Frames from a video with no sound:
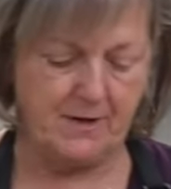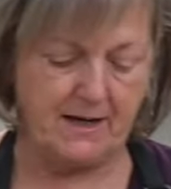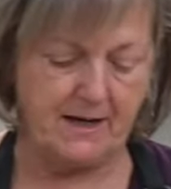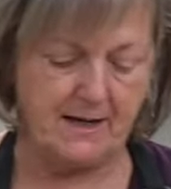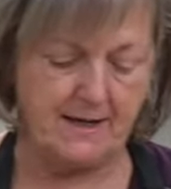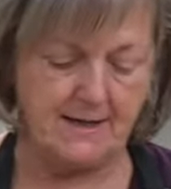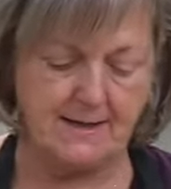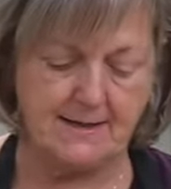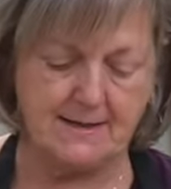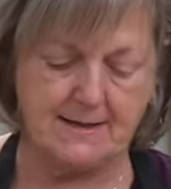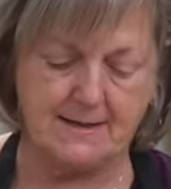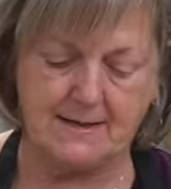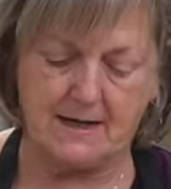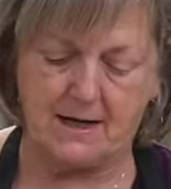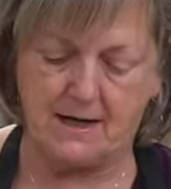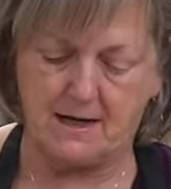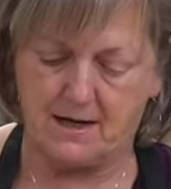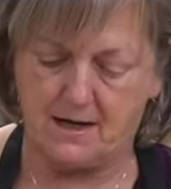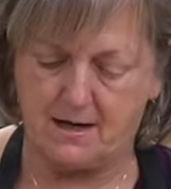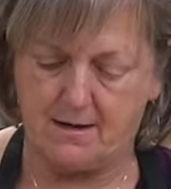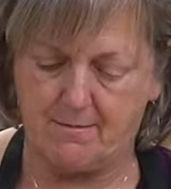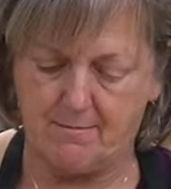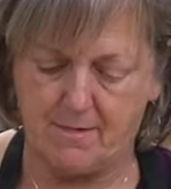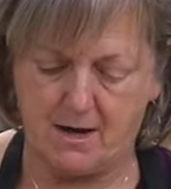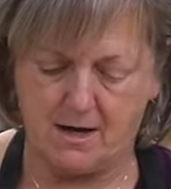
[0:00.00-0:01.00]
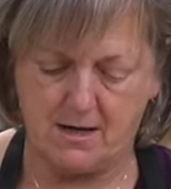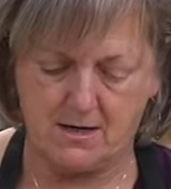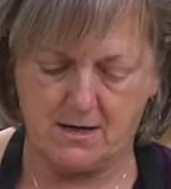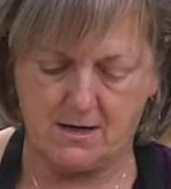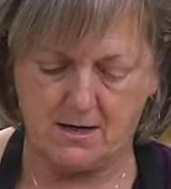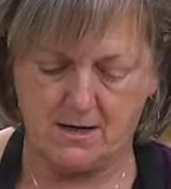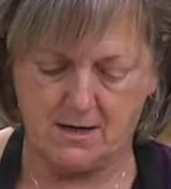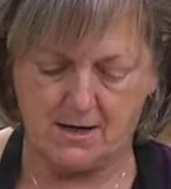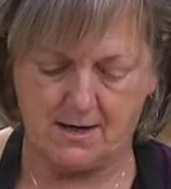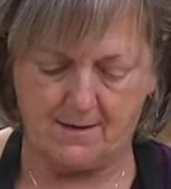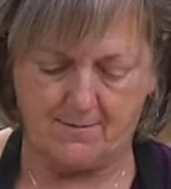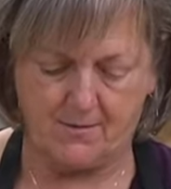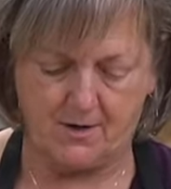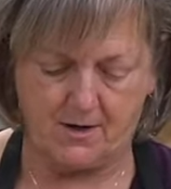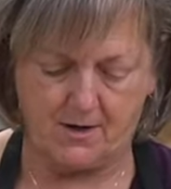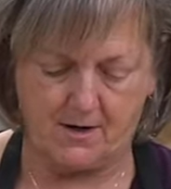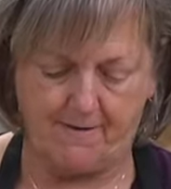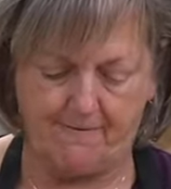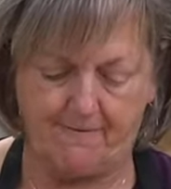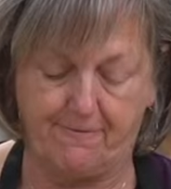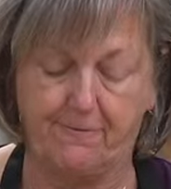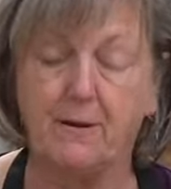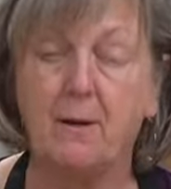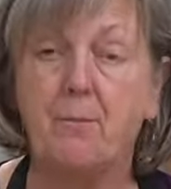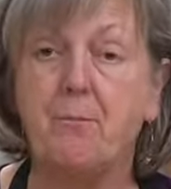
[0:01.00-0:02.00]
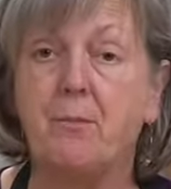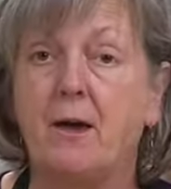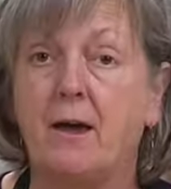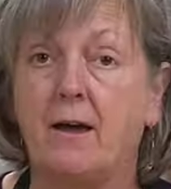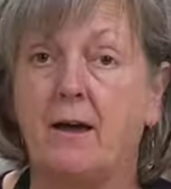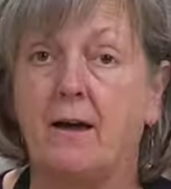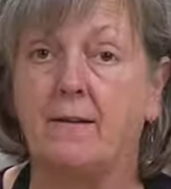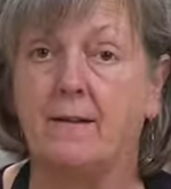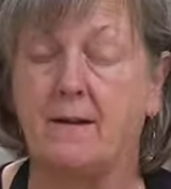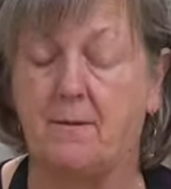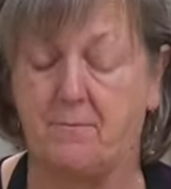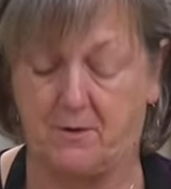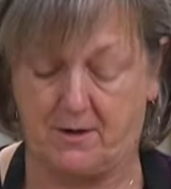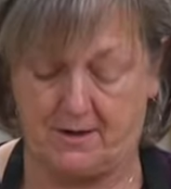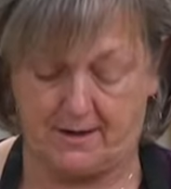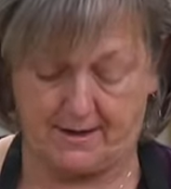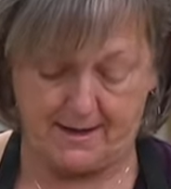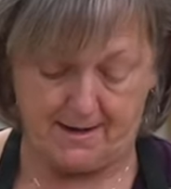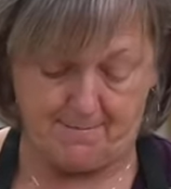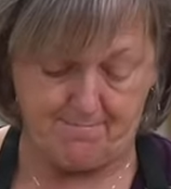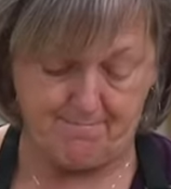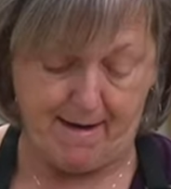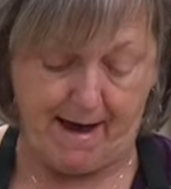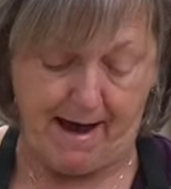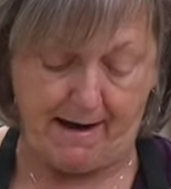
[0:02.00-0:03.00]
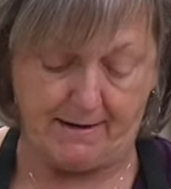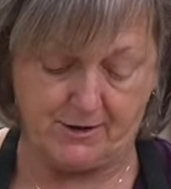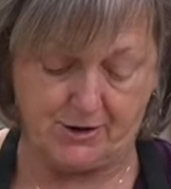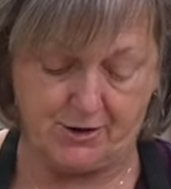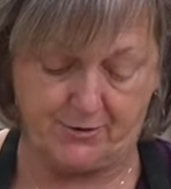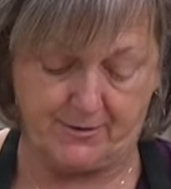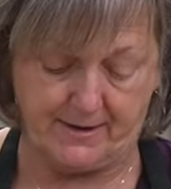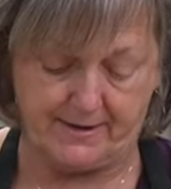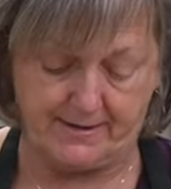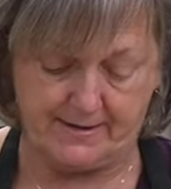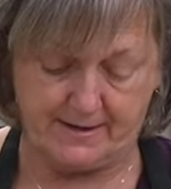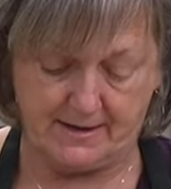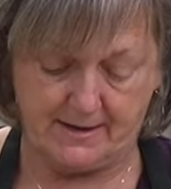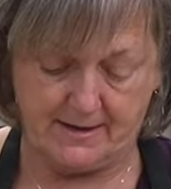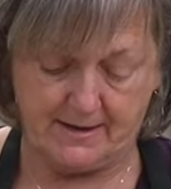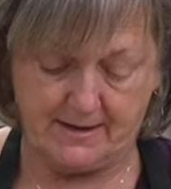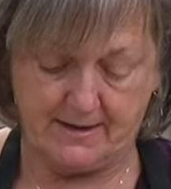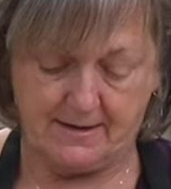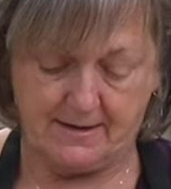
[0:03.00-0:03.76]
because I'm going to flip it and I'm going to come back to it.